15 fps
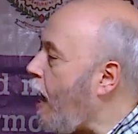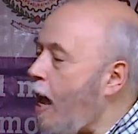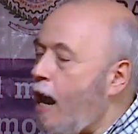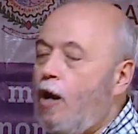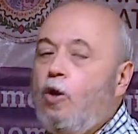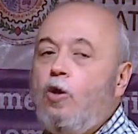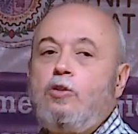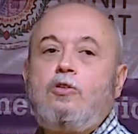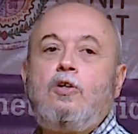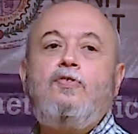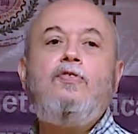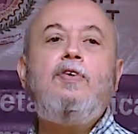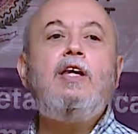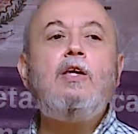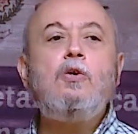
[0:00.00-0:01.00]
a lot
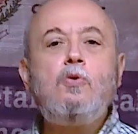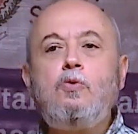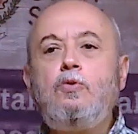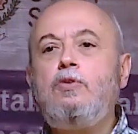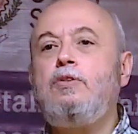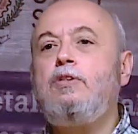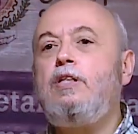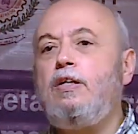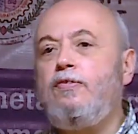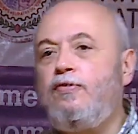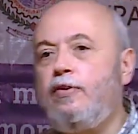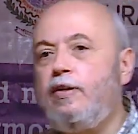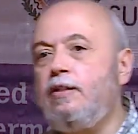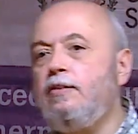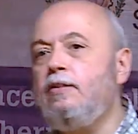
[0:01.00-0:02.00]
of new
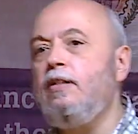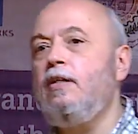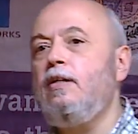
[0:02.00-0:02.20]
different